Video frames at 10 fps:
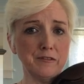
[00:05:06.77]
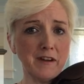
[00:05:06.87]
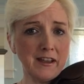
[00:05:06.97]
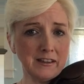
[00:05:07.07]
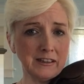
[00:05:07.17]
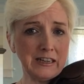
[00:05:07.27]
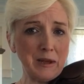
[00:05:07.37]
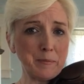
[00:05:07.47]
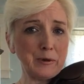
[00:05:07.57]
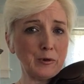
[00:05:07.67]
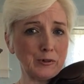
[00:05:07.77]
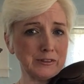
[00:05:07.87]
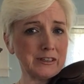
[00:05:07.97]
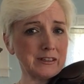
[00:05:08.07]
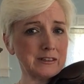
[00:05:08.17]
violin up and
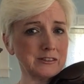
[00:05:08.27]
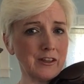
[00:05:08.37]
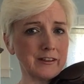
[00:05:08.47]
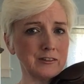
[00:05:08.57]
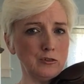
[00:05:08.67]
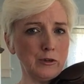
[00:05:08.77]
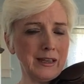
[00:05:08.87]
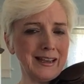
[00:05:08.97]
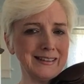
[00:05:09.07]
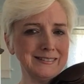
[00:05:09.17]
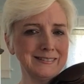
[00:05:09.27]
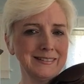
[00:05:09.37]
holding it as long as you can.